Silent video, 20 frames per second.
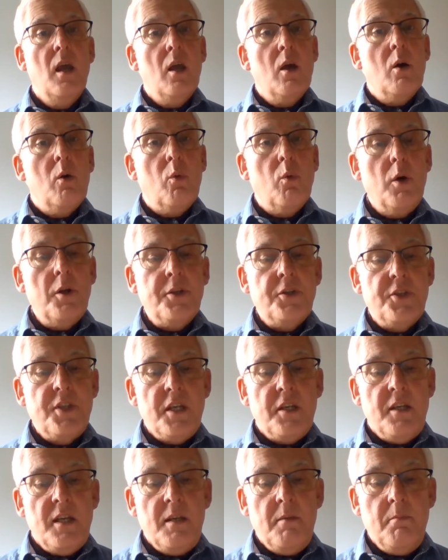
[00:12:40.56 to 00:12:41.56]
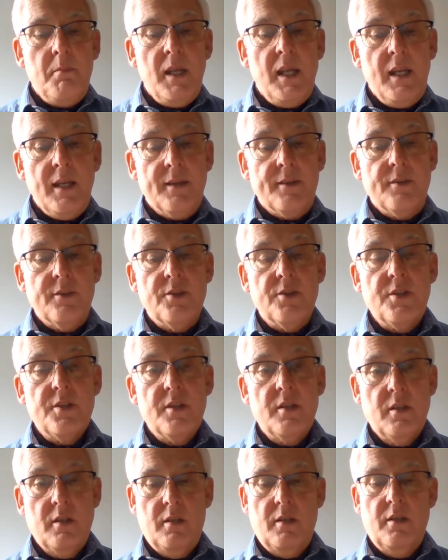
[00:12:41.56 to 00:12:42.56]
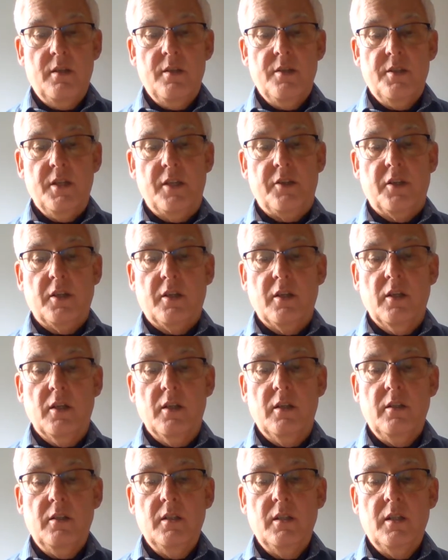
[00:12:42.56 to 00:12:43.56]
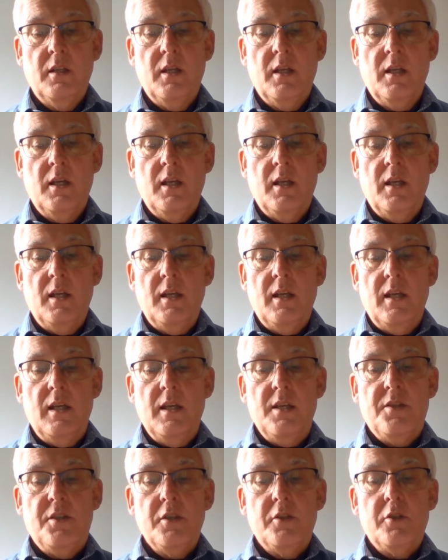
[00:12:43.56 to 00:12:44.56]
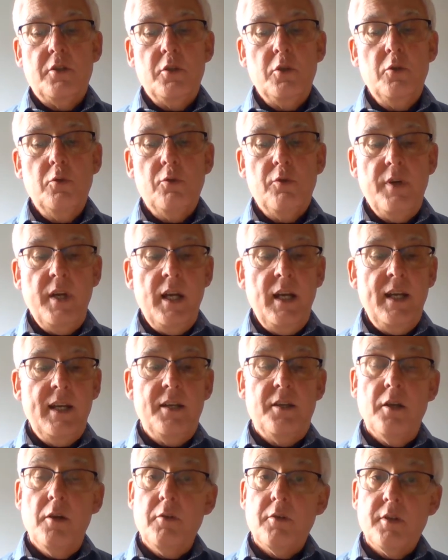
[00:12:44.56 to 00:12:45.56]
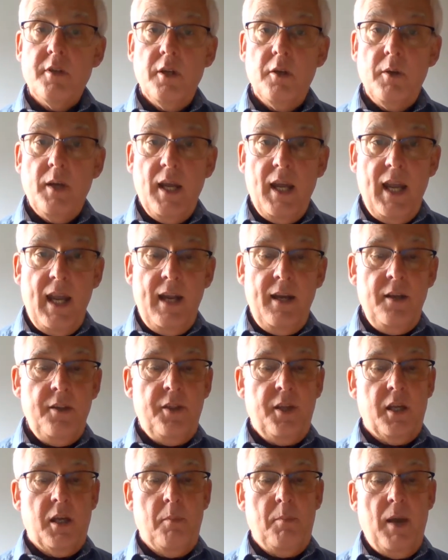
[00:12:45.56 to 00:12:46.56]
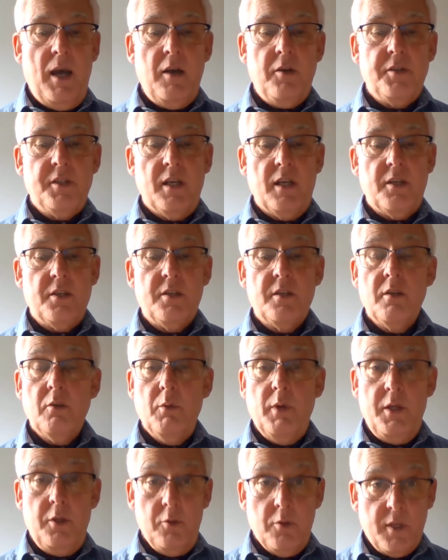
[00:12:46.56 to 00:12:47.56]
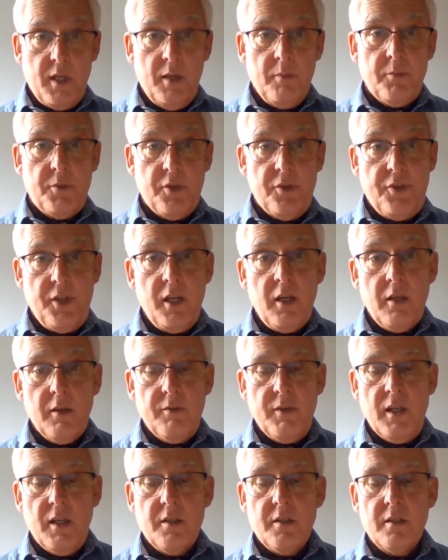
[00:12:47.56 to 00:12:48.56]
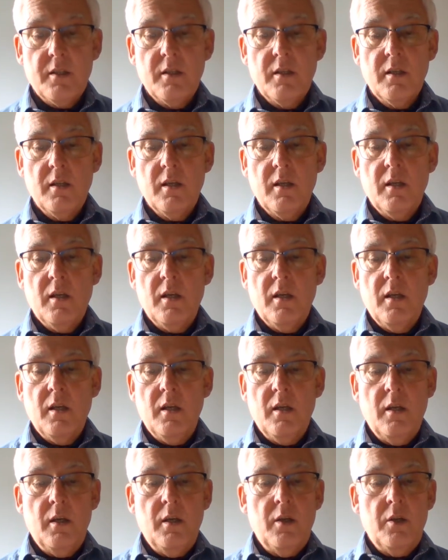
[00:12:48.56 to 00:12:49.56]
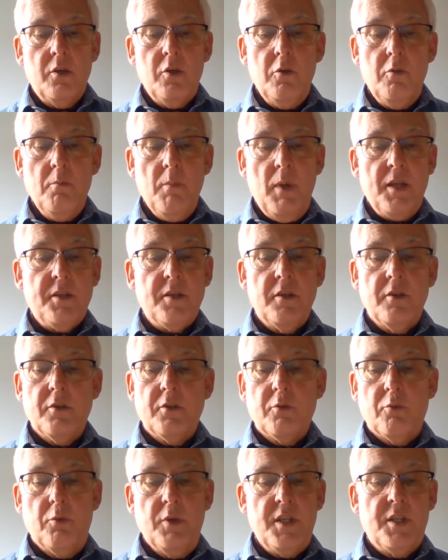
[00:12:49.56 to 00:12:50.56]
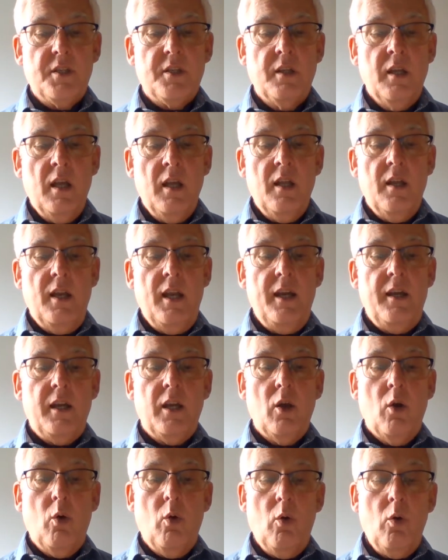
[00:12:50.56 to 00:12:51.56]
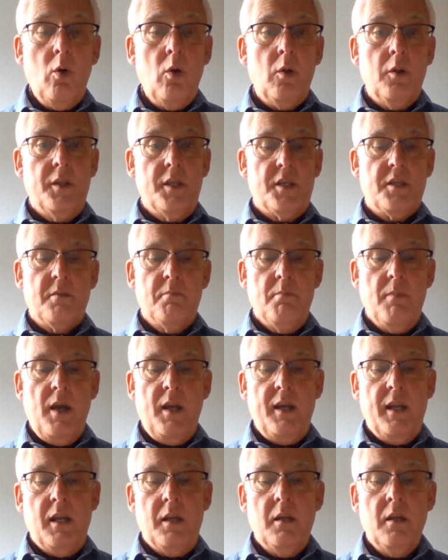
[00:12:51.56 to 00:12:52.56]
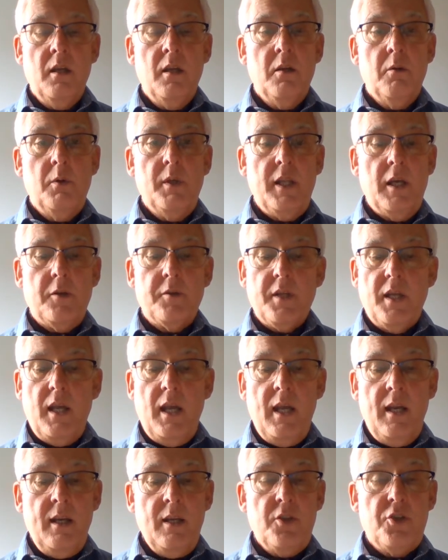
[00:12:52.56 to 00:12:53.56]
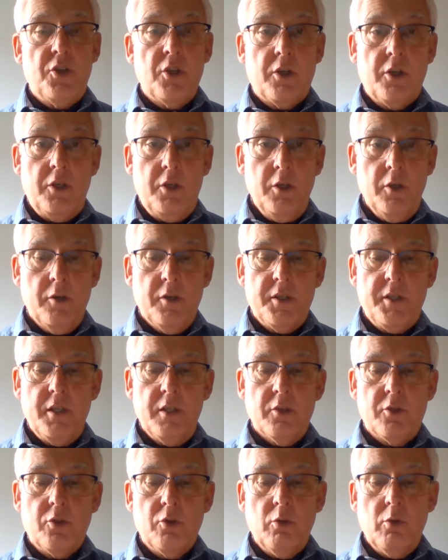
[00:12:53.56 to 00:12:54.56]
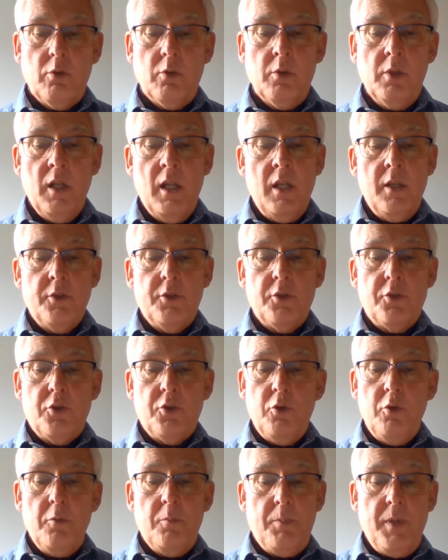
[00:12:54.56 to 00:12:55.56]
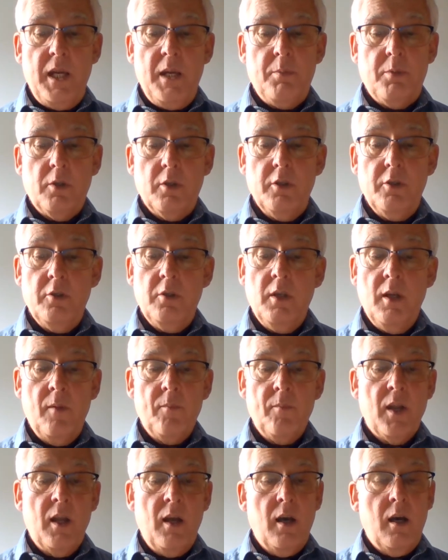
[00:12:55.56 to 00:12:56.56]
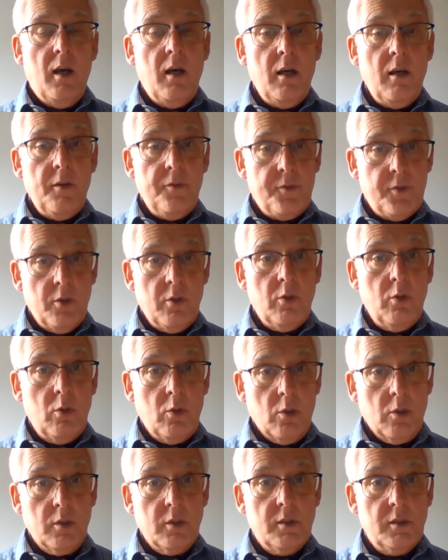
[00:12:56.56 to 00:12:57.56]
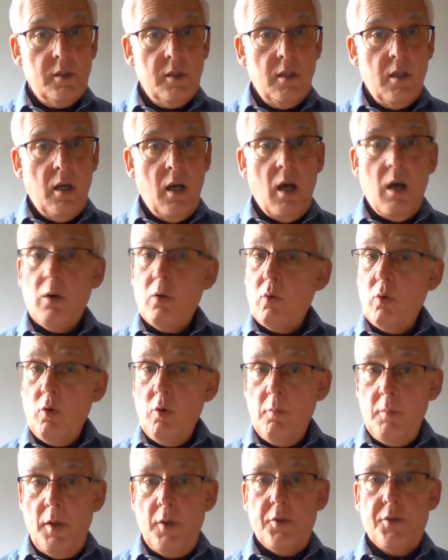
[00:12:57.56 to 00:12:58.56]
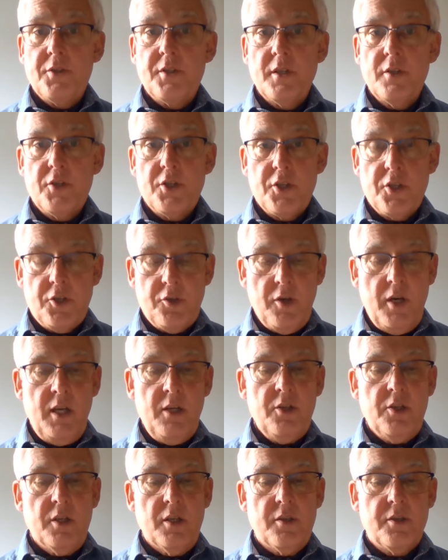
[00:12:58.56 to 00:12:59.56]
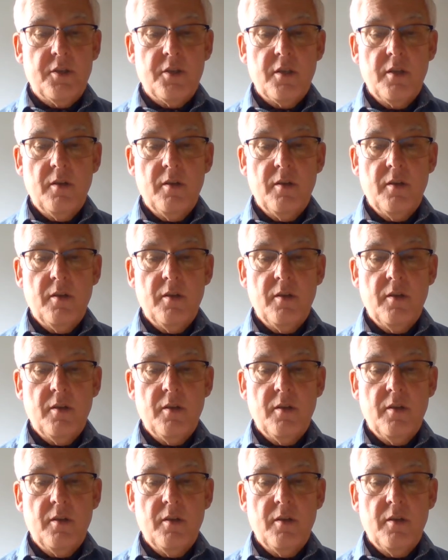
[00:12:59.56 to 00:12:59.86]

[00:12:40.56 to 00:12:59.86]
"What Sidney means," said the girl, "is that you really don't know anything about us when you come to think of it. You mustn't risk lending all this money without any security at all to two people who, after all, are almost strangers.